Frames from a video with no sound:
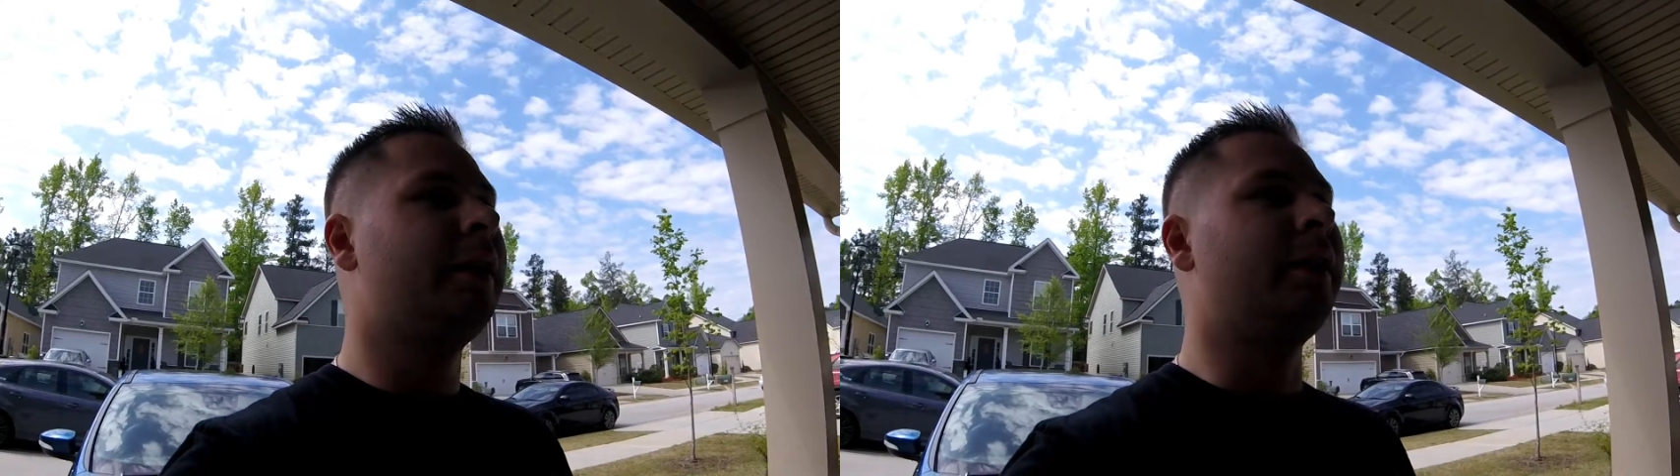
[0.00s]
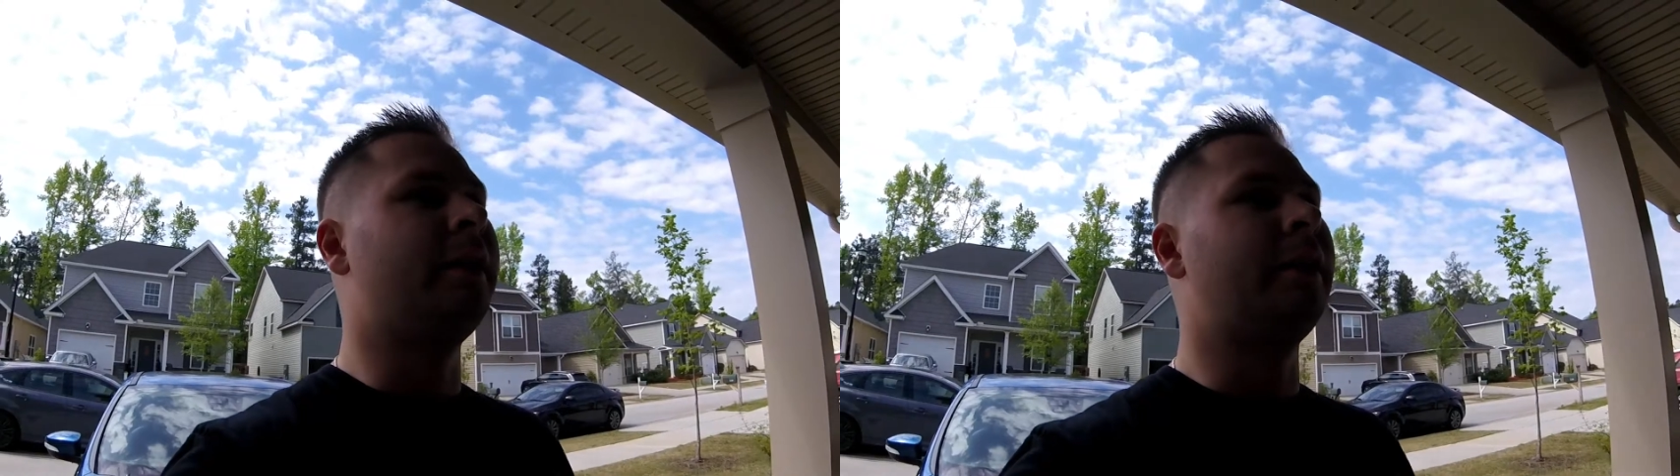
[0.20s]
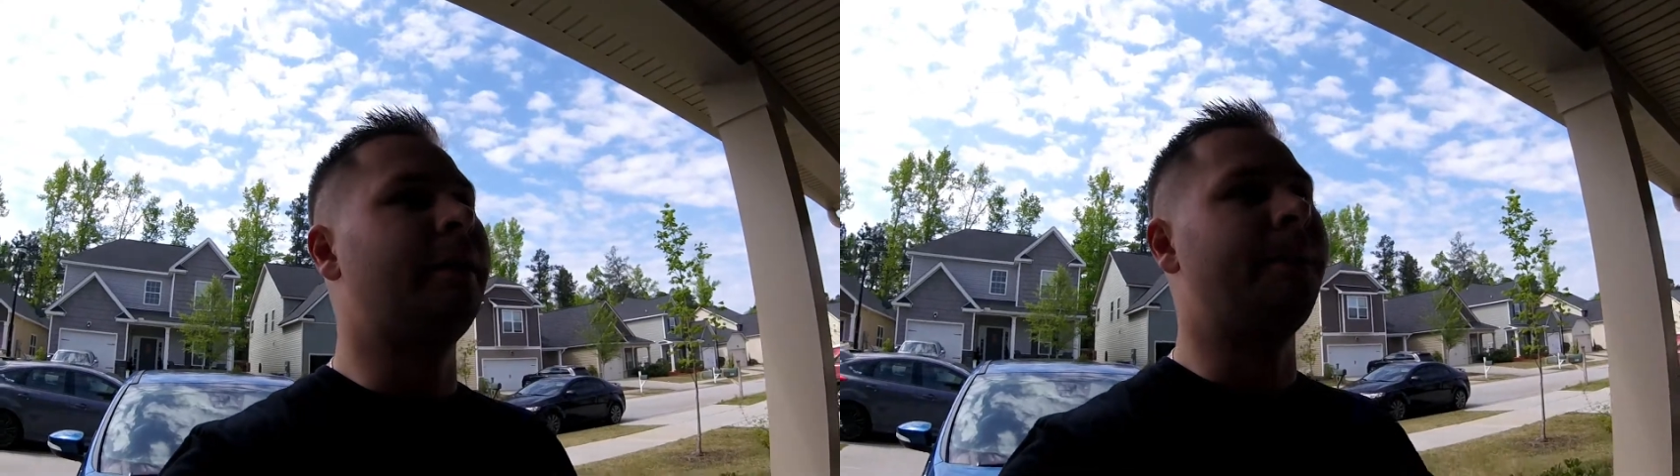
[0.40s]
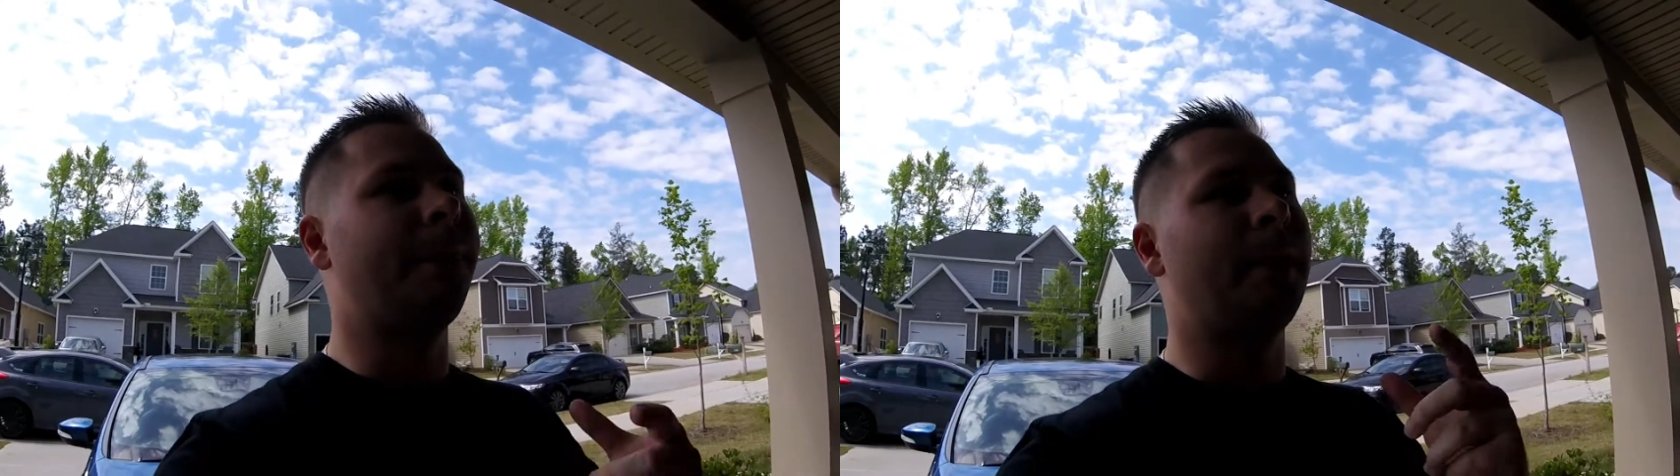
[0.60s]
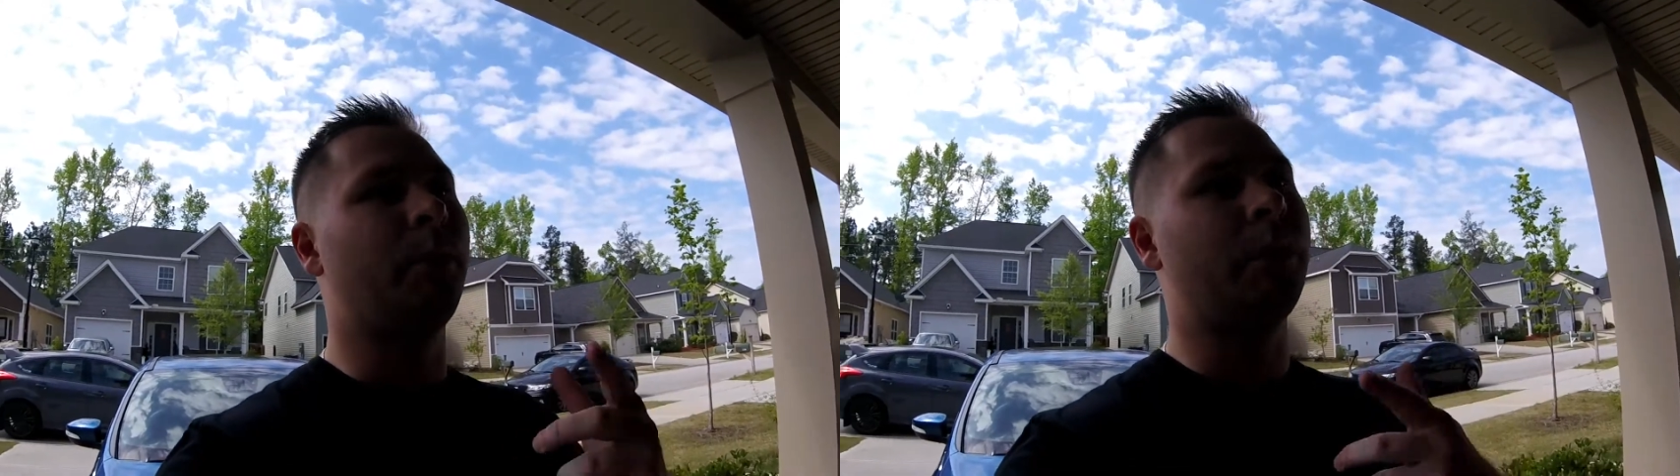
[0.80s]

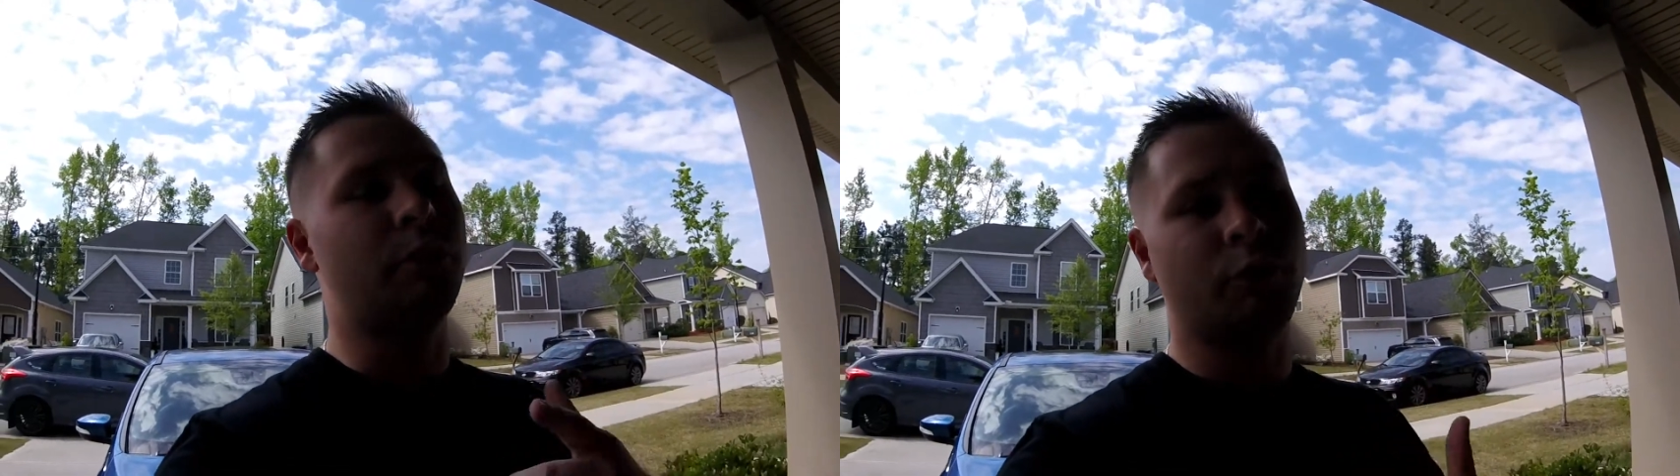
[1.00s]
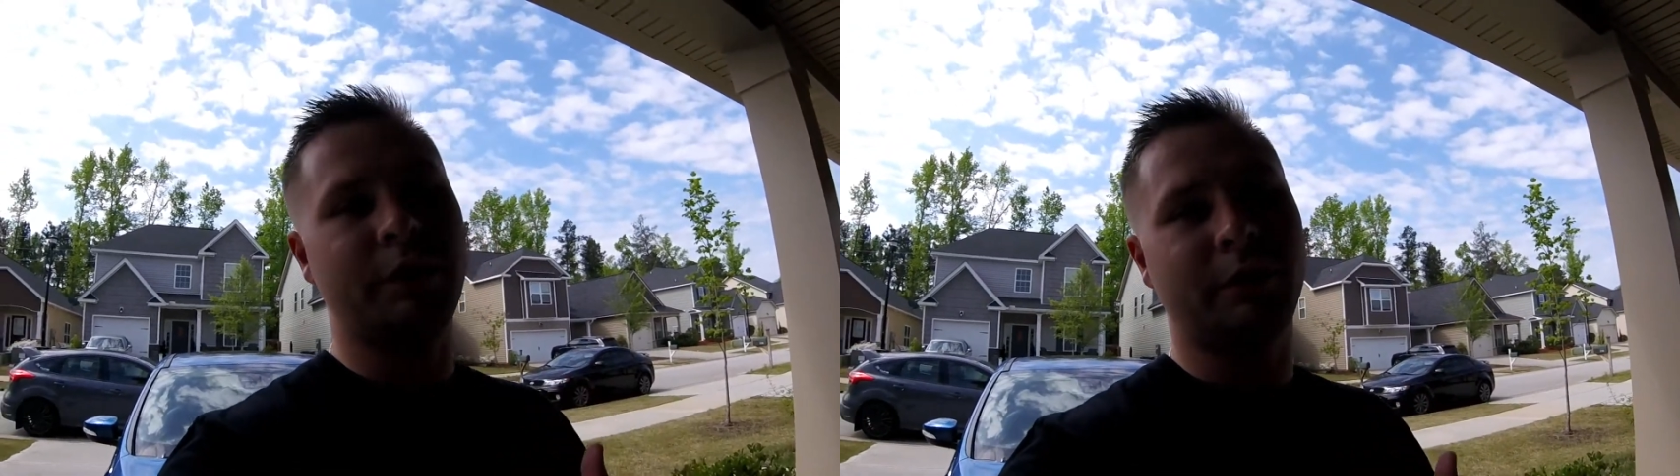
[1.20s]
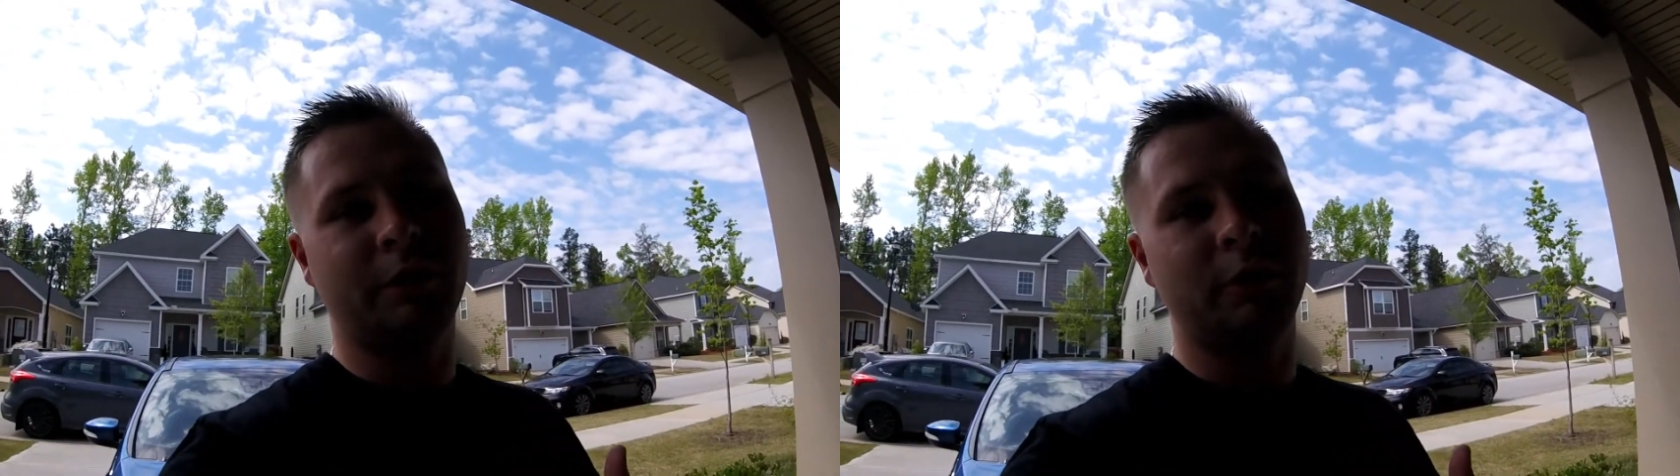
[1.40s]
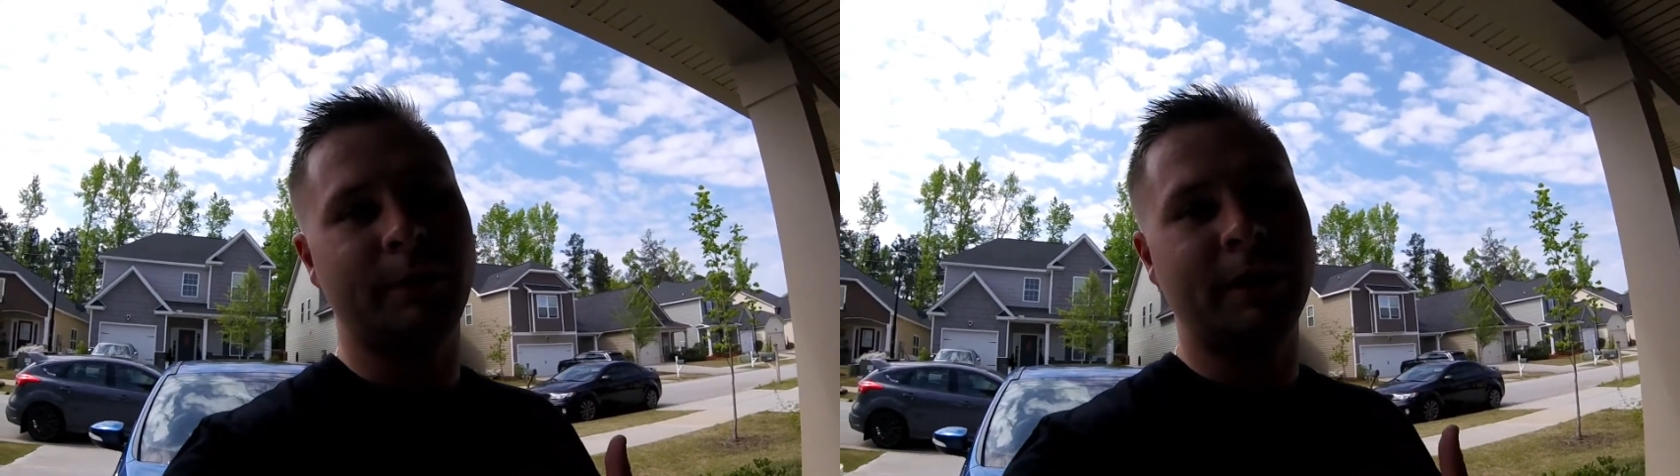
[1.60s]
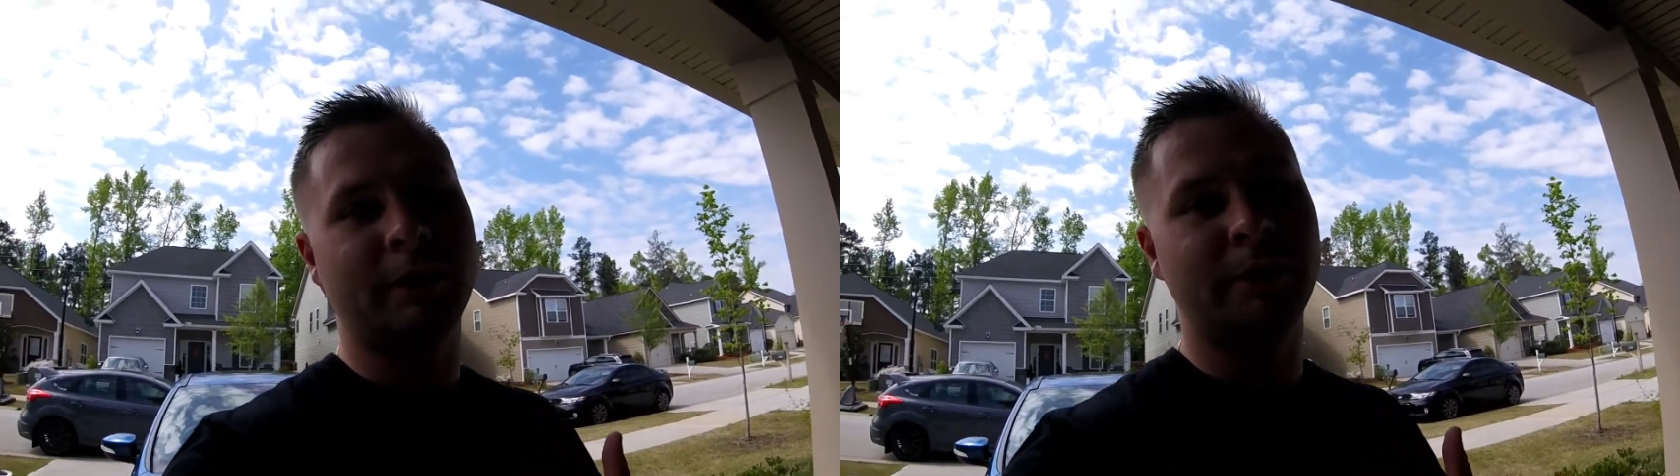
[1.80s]
Then we're gonna dry the car
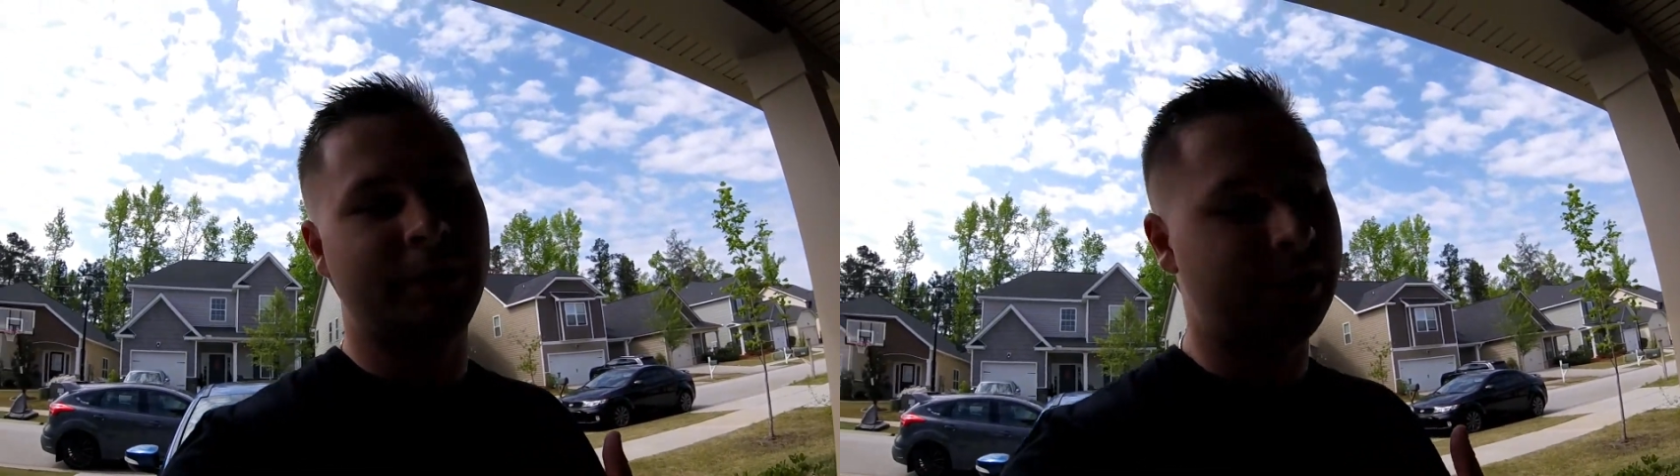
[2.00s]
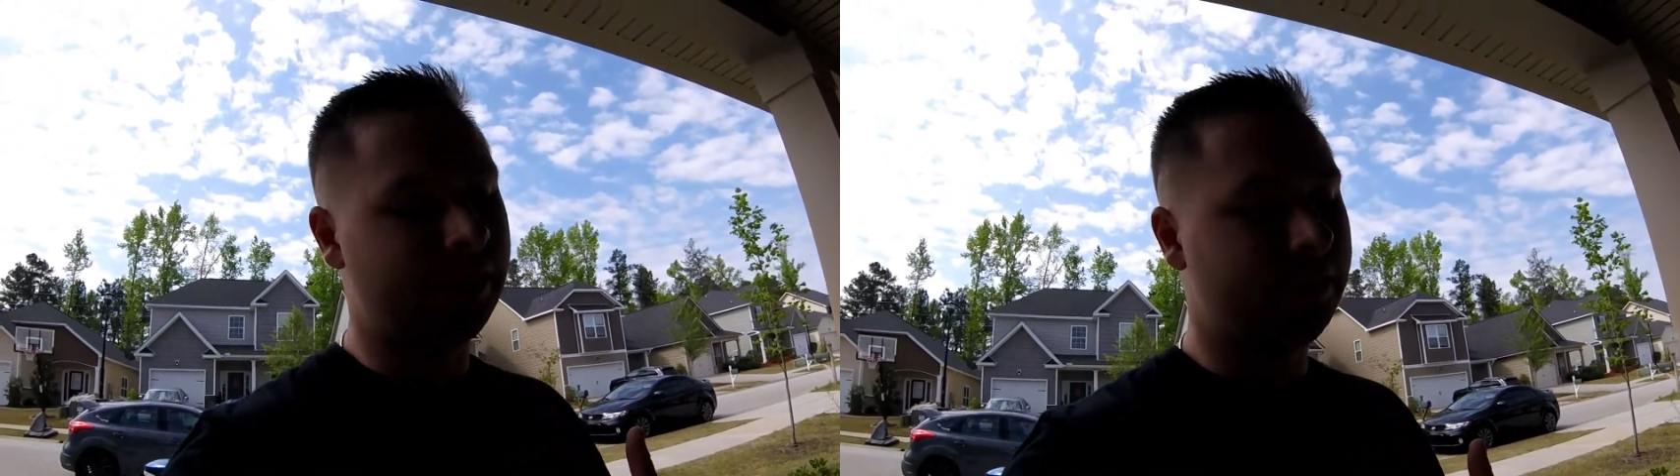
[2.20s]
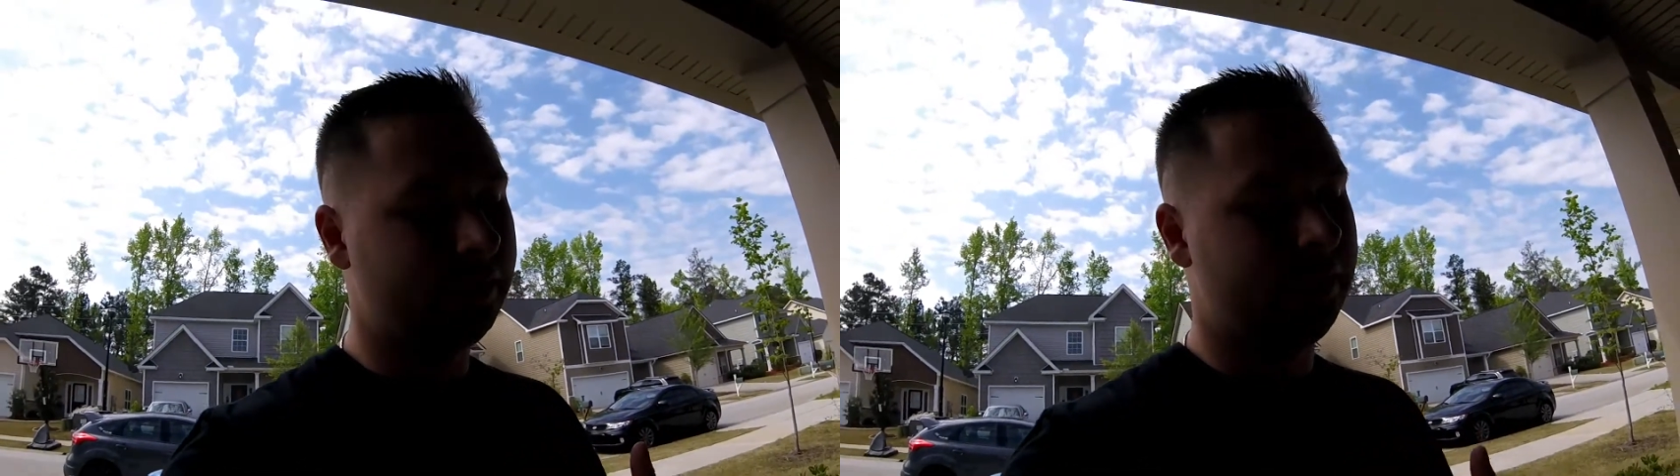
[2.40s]
back off again,